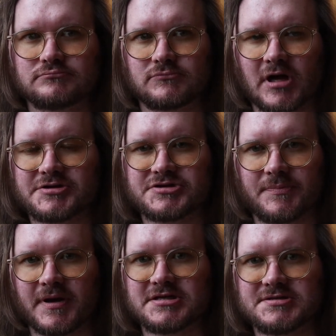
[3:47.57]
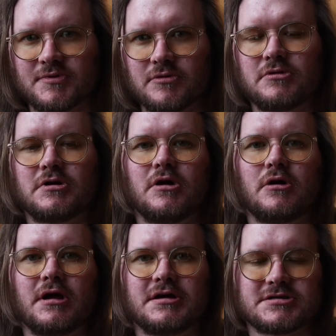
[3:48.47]
That's debatable.
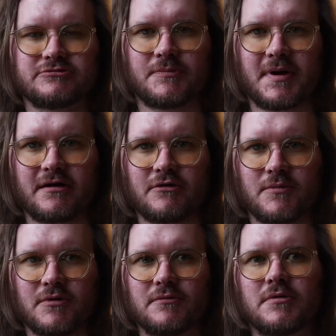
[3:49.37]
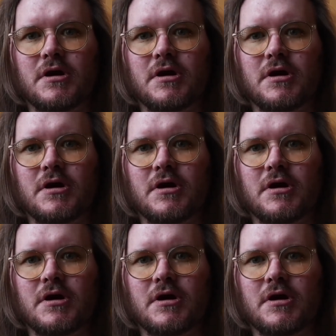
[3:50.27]
Is it repairable?